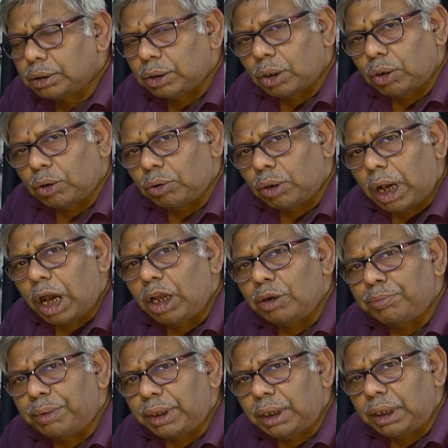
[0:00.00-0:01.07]
So
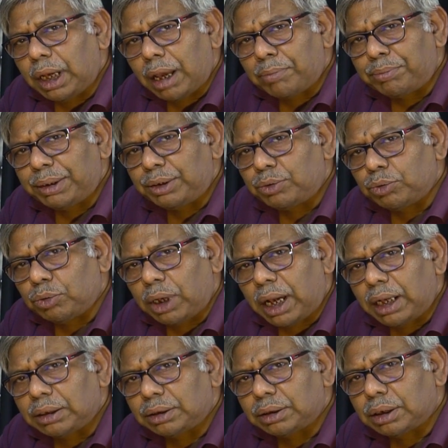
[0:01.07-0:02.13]
I'll be happy
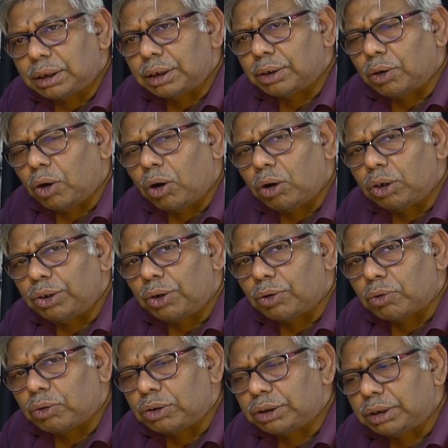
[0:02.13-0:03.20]
to answer all
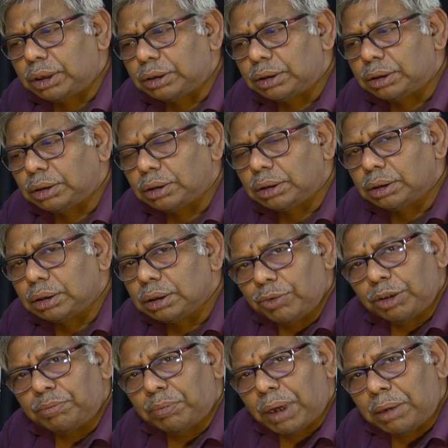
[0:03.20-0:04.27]
your questions
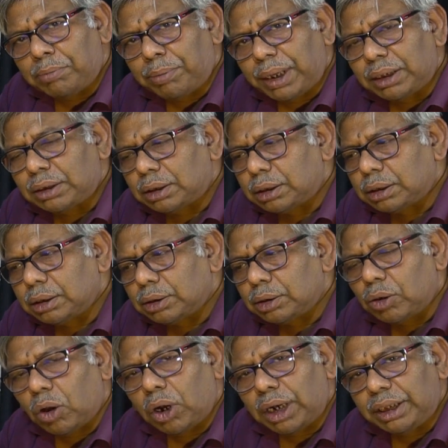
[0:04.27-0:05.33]
with my
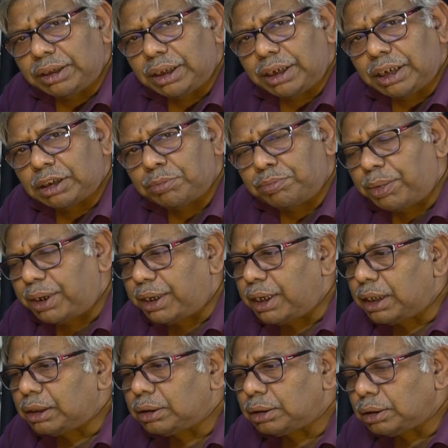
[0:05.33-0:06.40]
best knowledge and
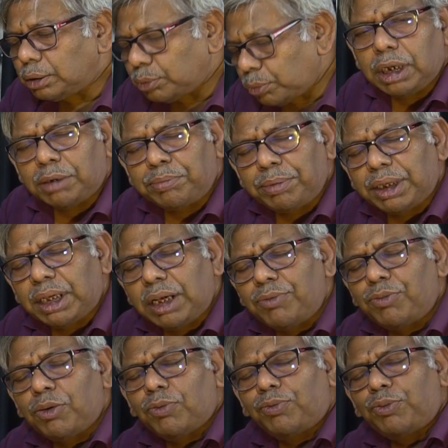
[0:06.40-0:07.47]
experience. Let me
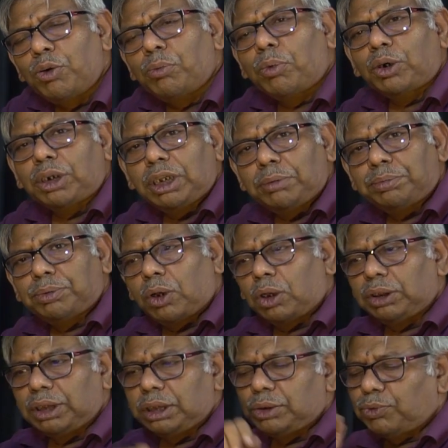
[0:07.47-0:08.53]
give you a few more tips
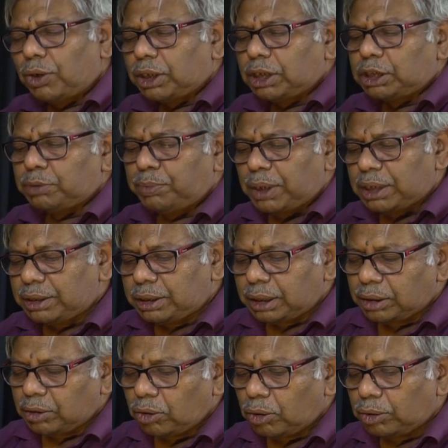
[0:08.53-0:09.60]
on this water splash
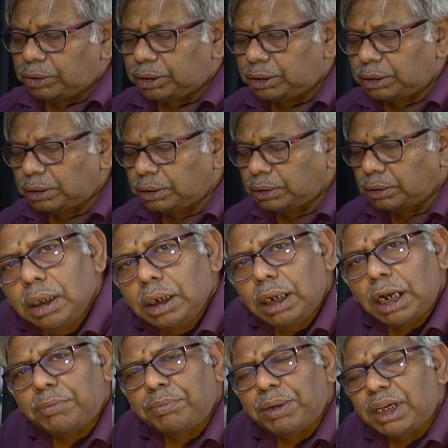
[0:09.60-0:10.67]
technology.
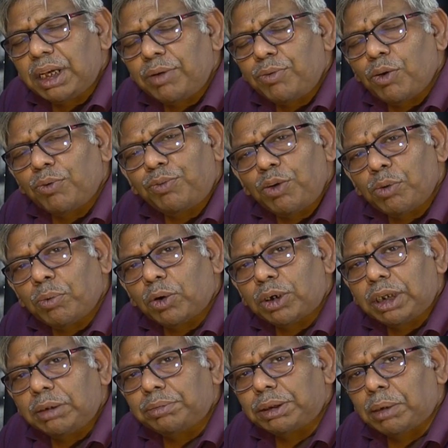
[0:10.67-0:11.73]
Let me give you a few
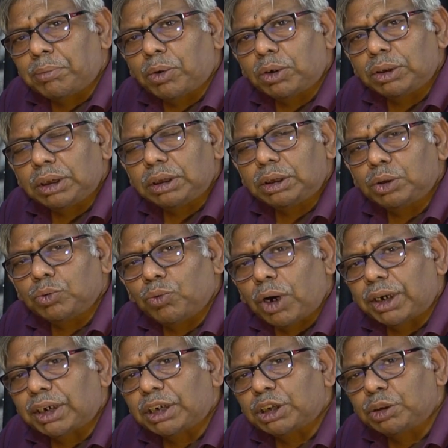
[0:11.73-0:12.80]
more tips about this
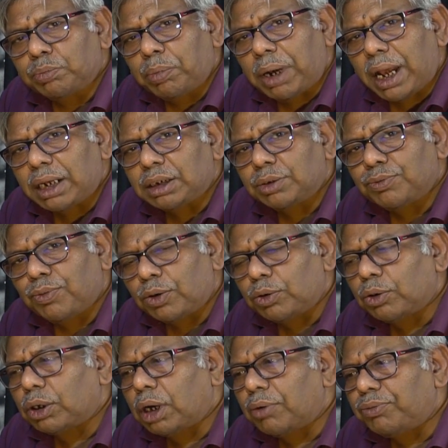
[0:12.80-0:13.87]
water splash
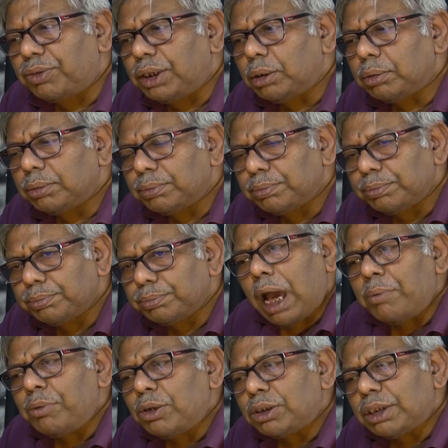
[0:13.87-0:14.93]
photography.
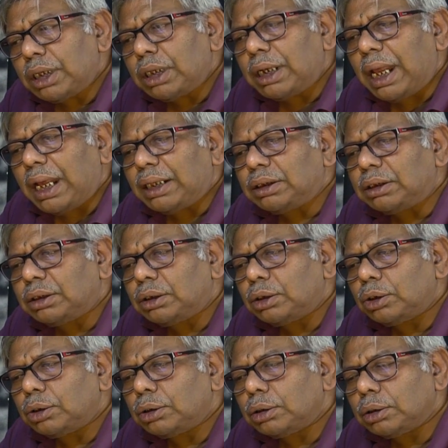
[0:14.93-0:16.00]
I'm using
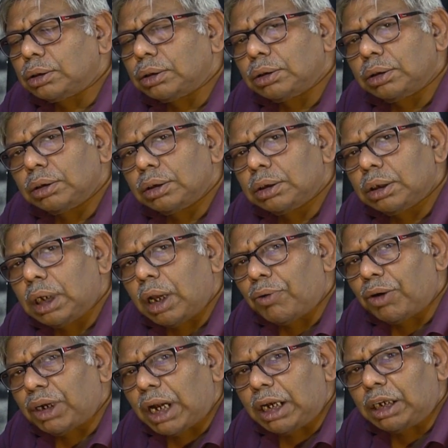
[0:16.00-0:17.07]
lens,
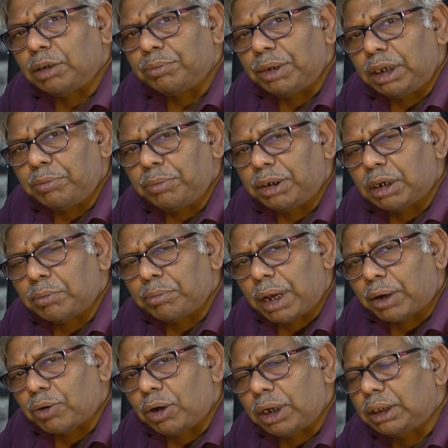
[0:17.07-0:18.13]
Lava
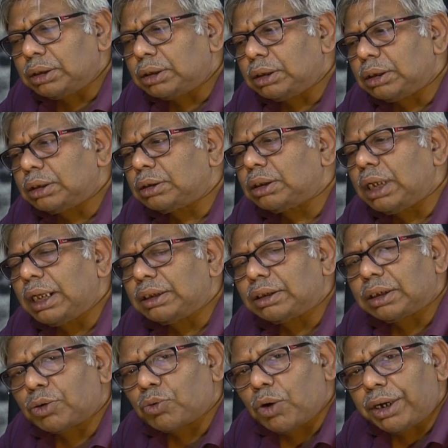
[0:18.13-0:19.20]
90mm macro lens. These
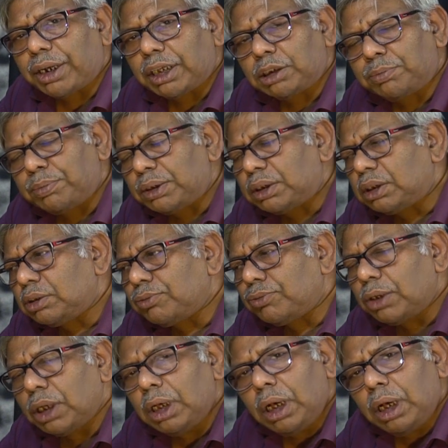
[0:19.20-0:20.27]
lenses are quite expensive.